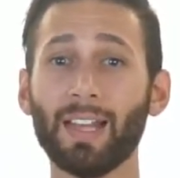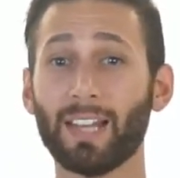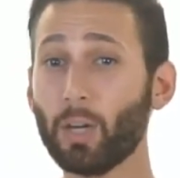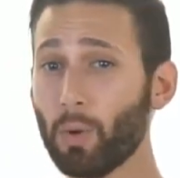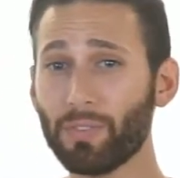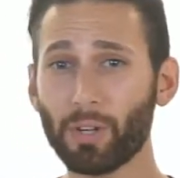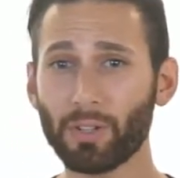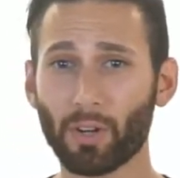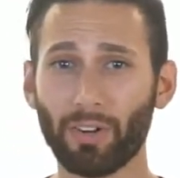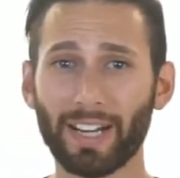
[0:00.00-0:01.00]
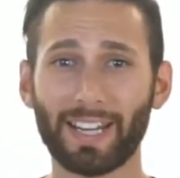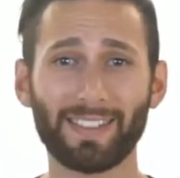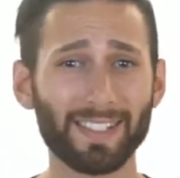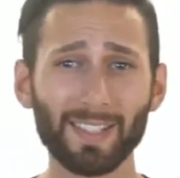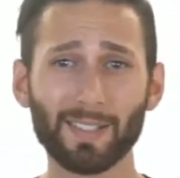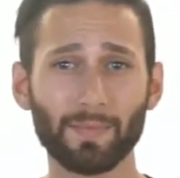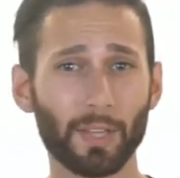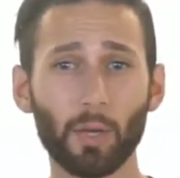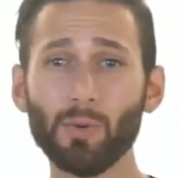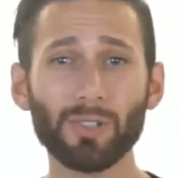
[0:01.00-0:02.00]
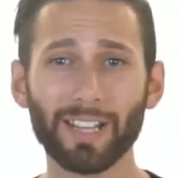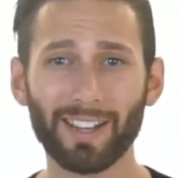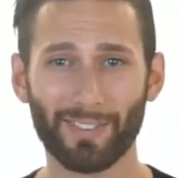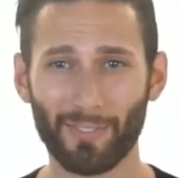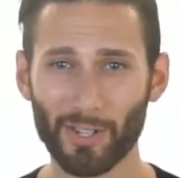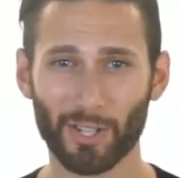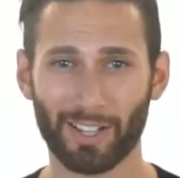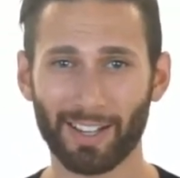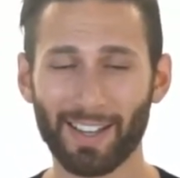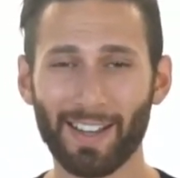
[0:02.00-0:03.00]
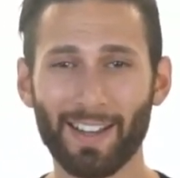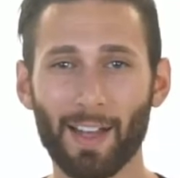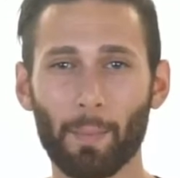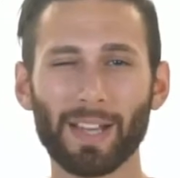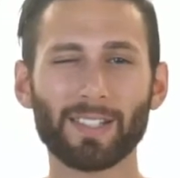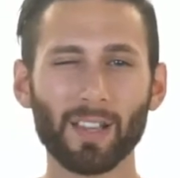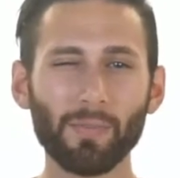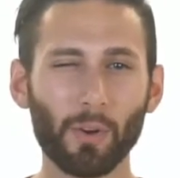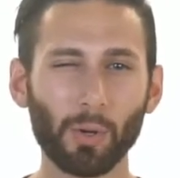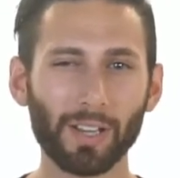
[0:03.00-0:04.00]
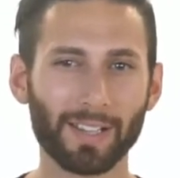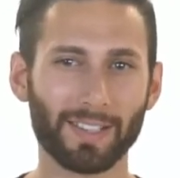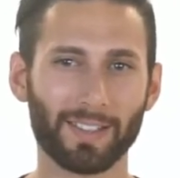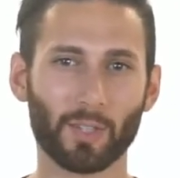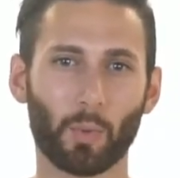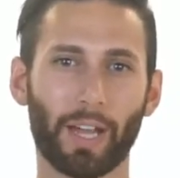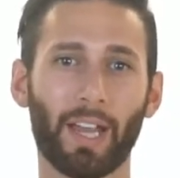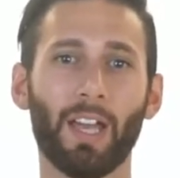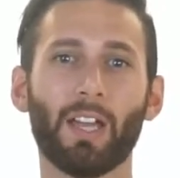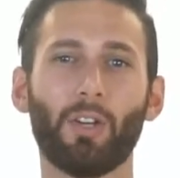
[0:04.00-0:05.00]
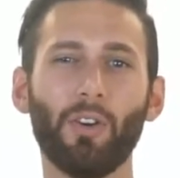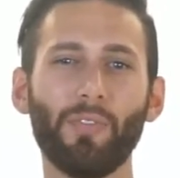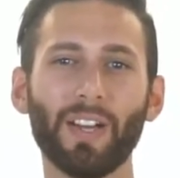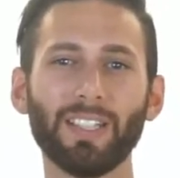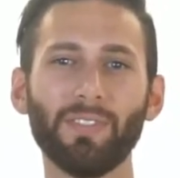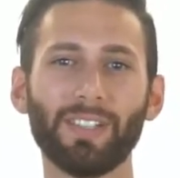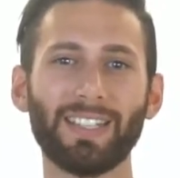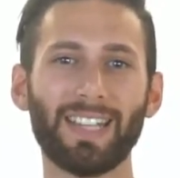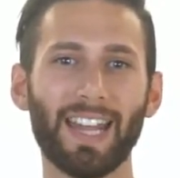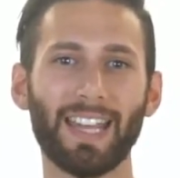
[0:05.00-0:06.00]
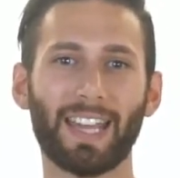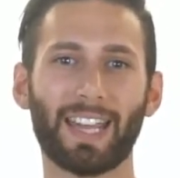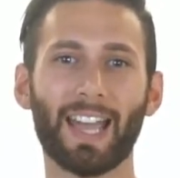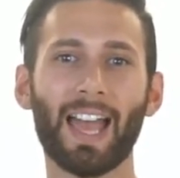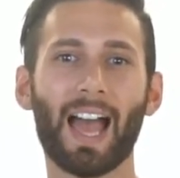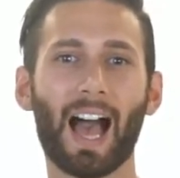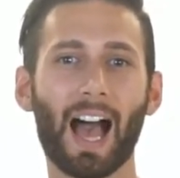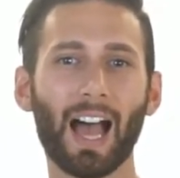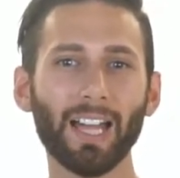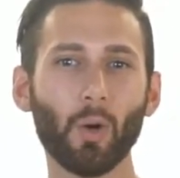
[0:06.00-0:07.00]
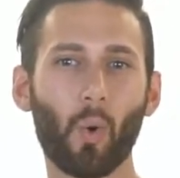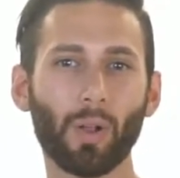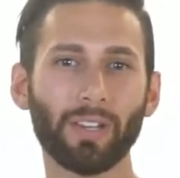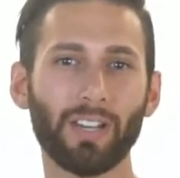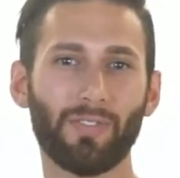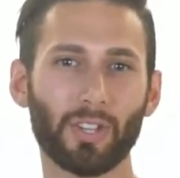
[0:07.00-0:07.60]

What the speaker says: Like we've learned already, this is hugely inefficient. By sub-vocalizing this way, you're effectively taking high-quality